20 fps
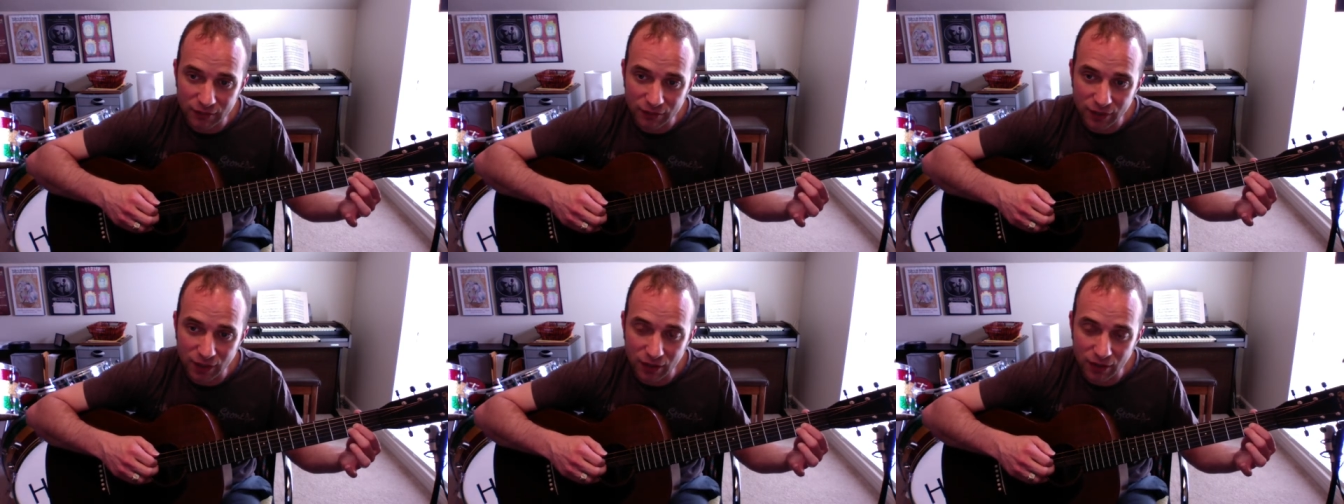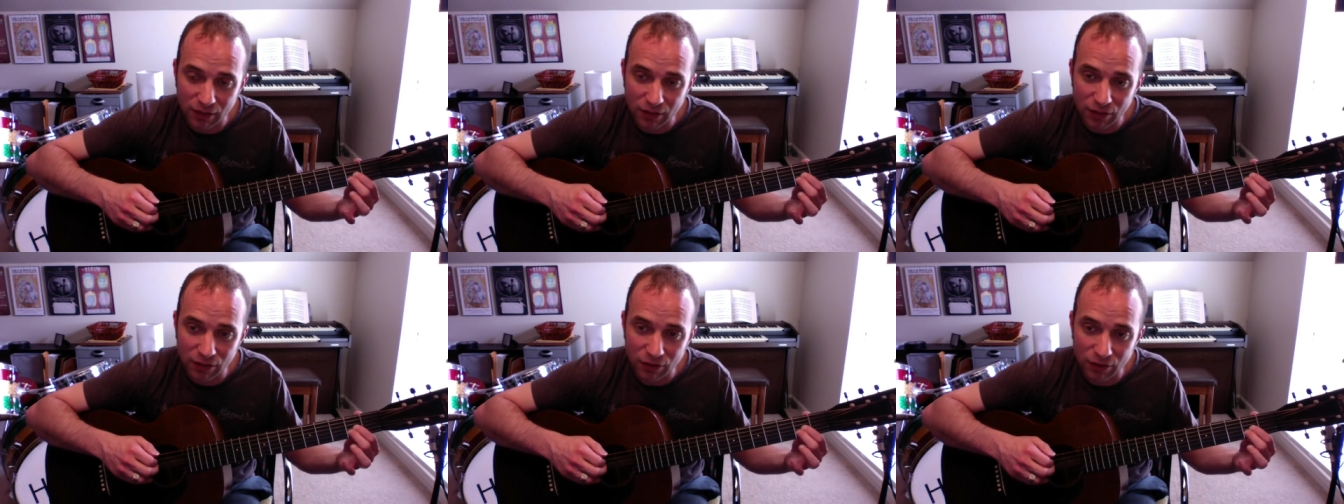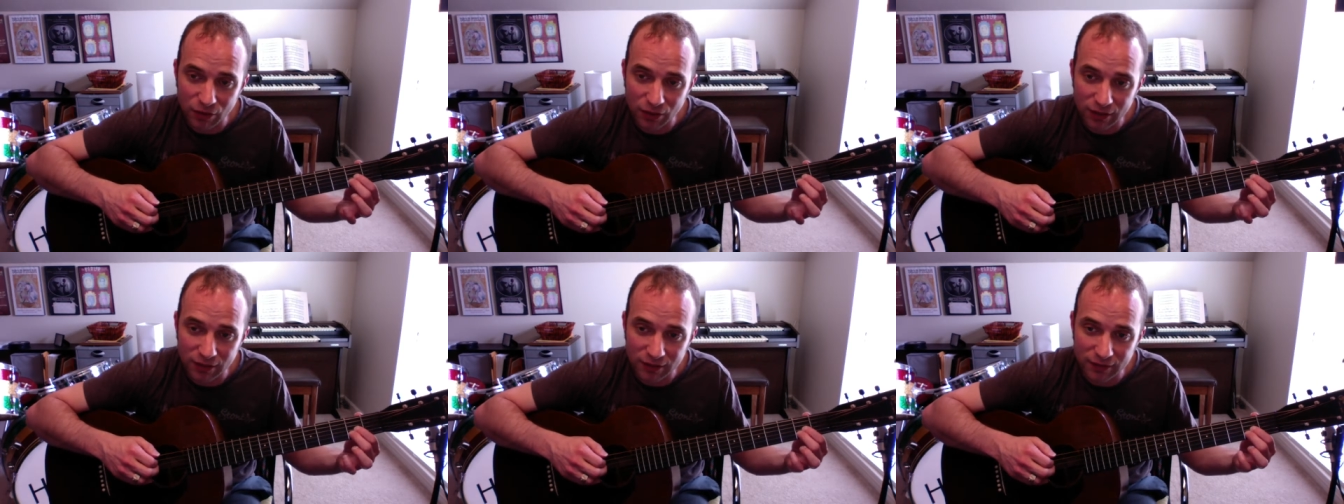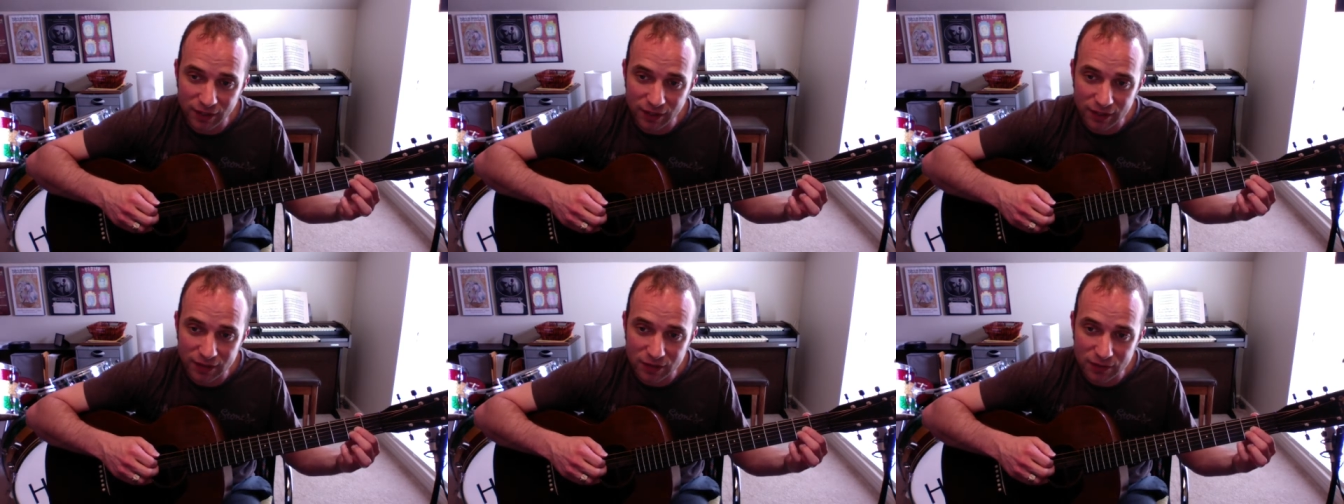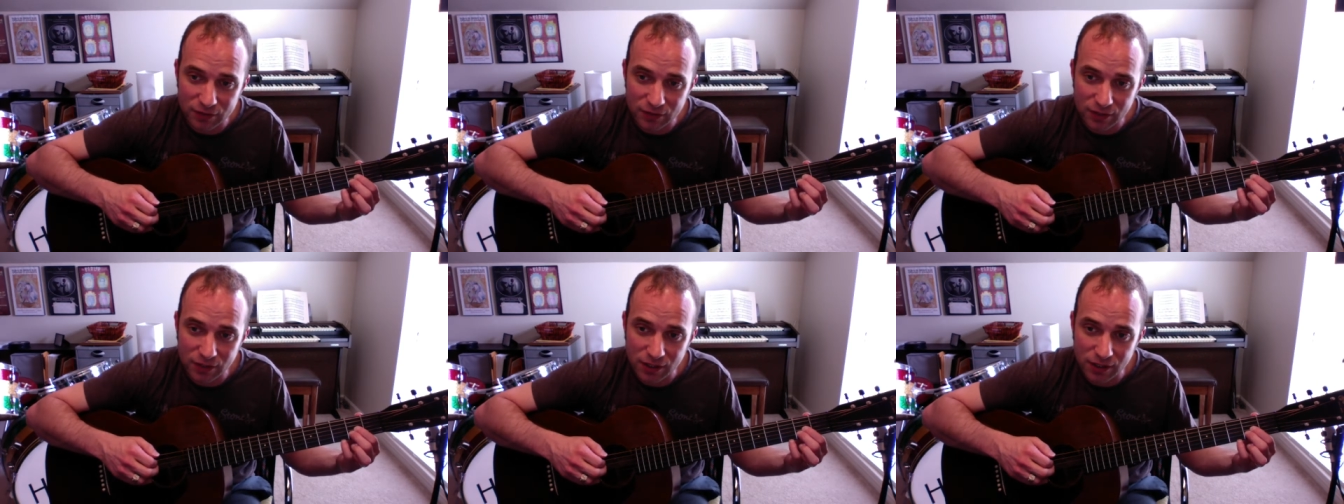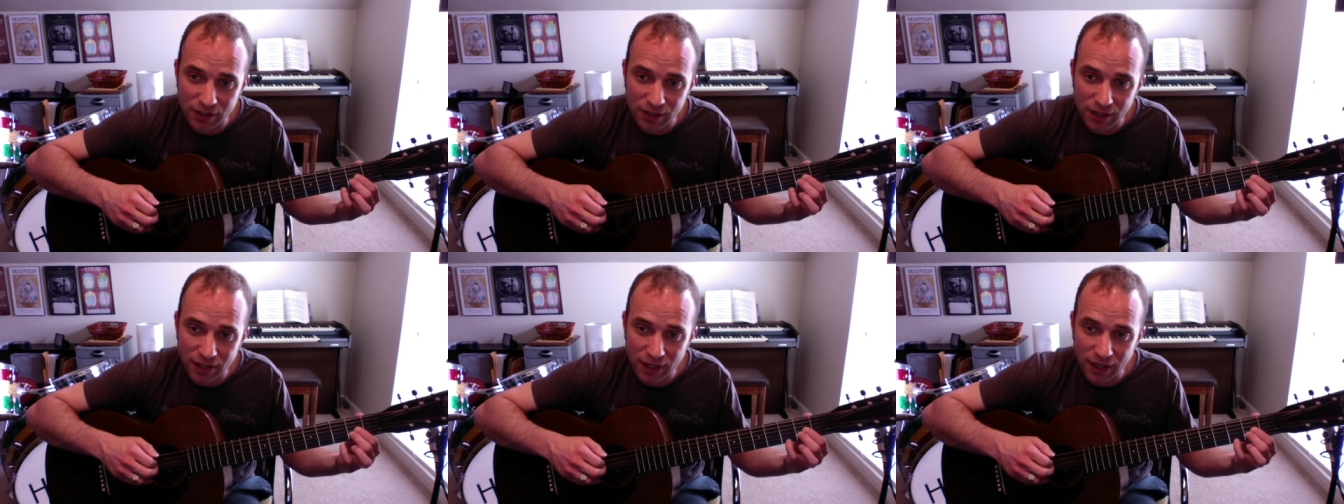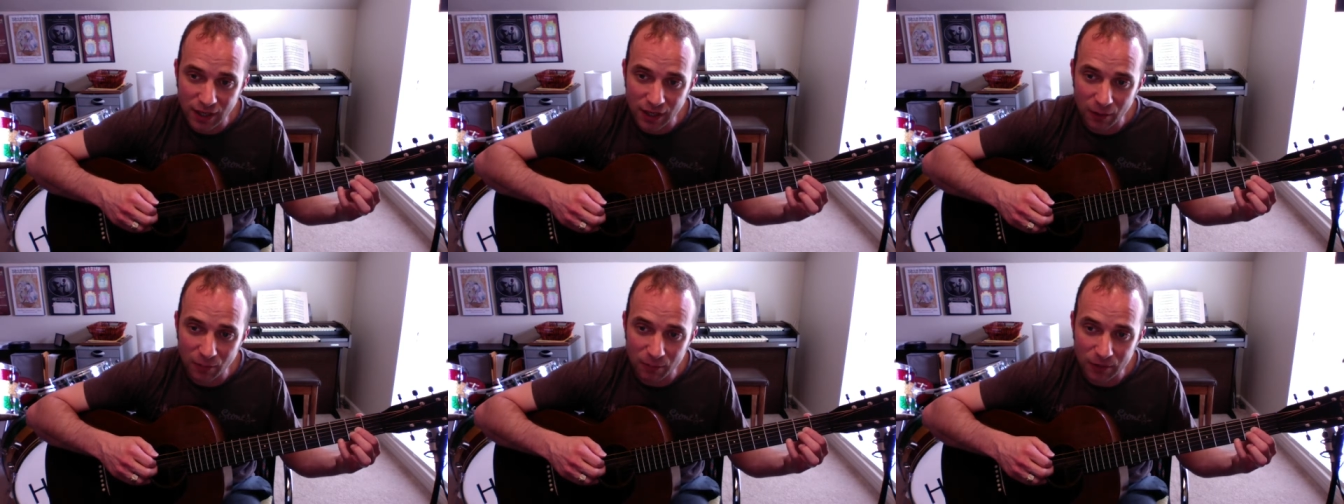fret of the third and second string,
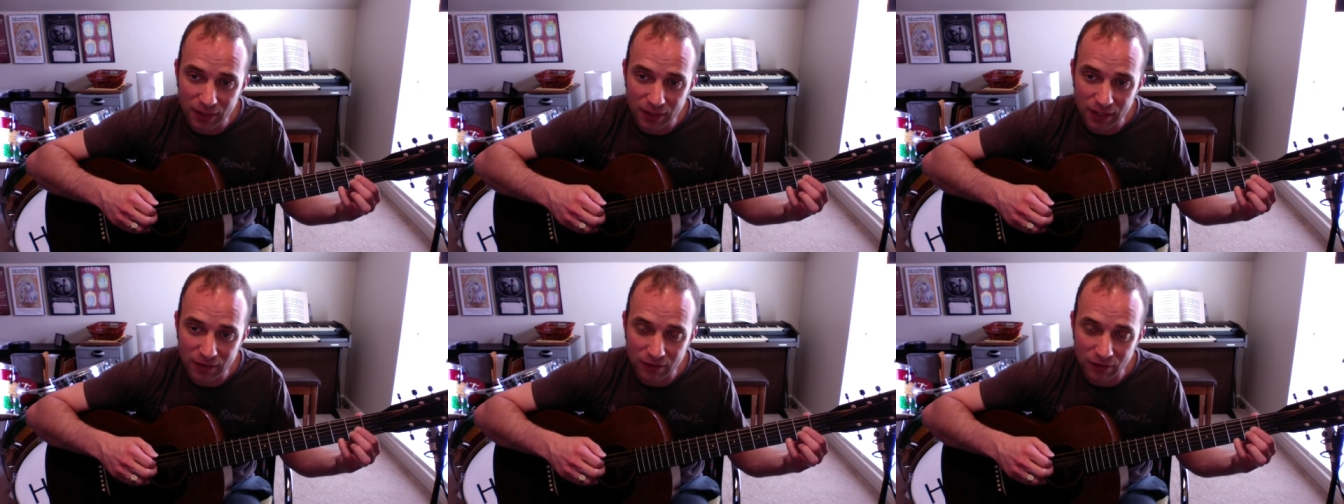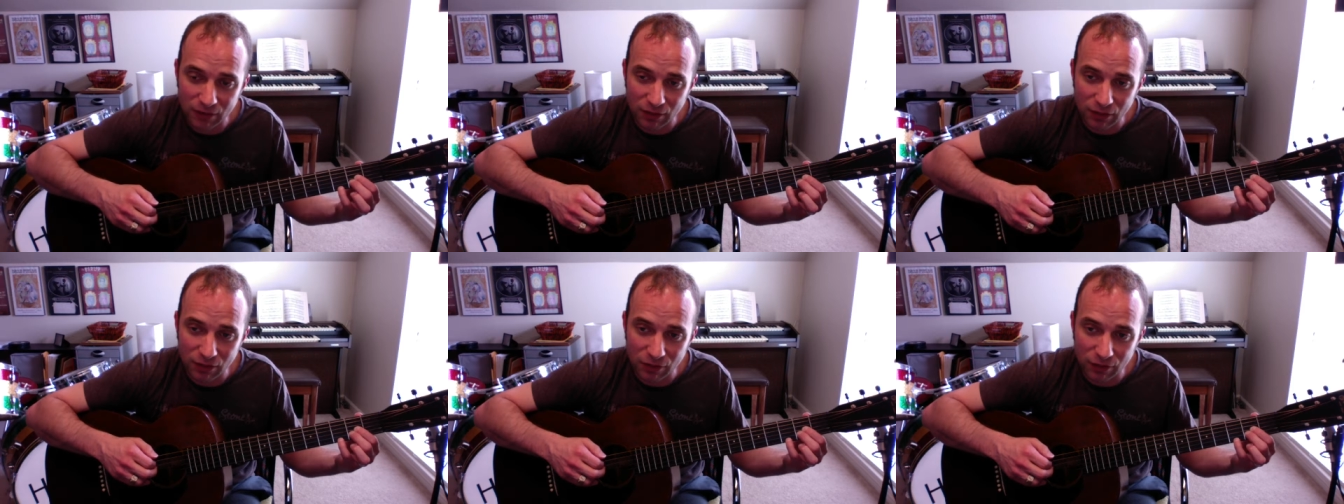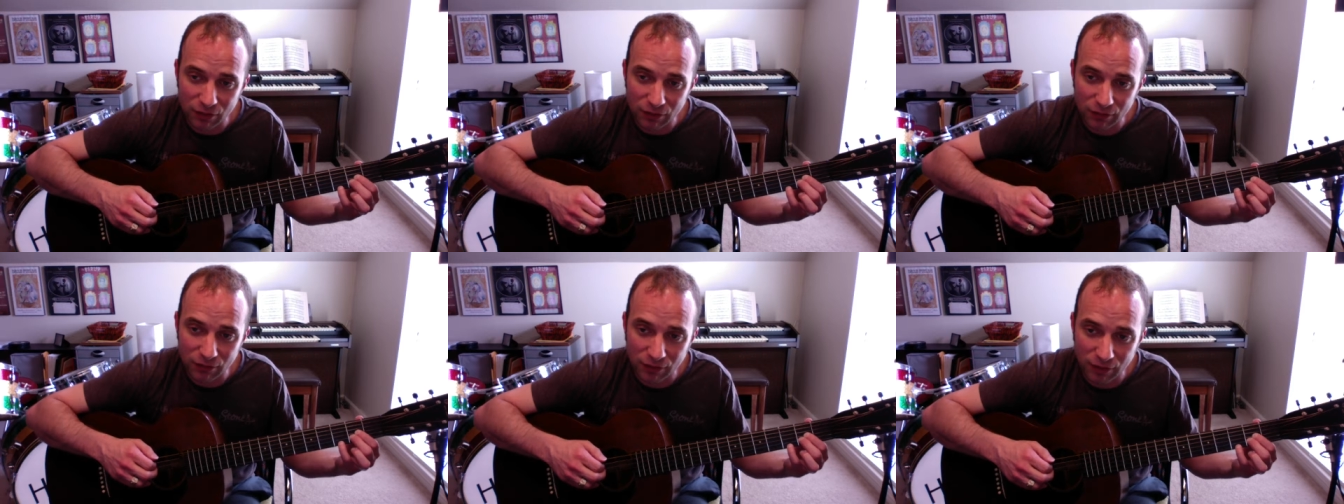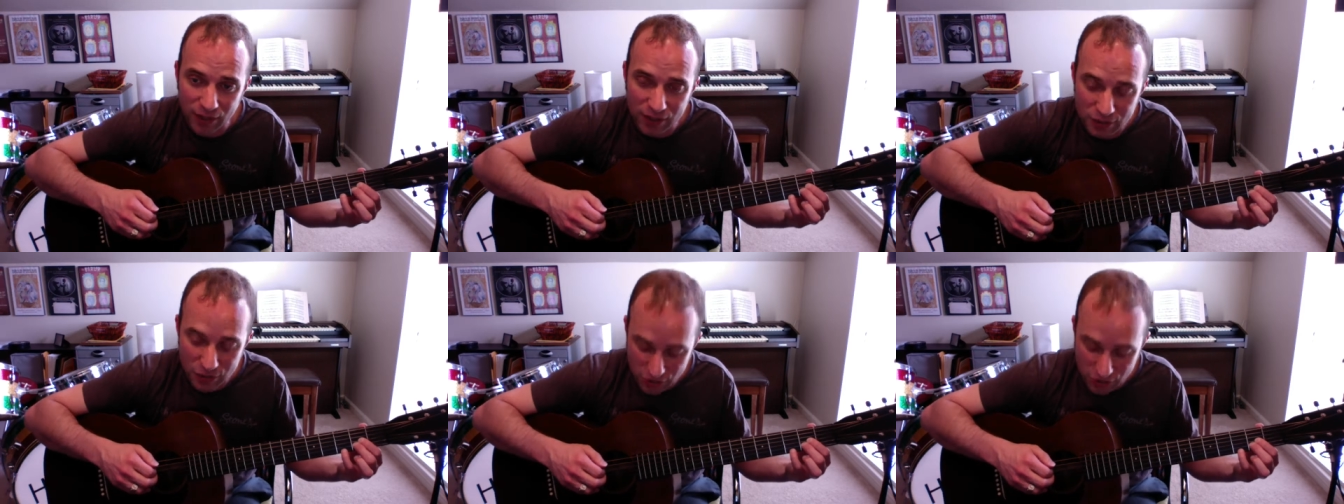and our pinky's on the third fret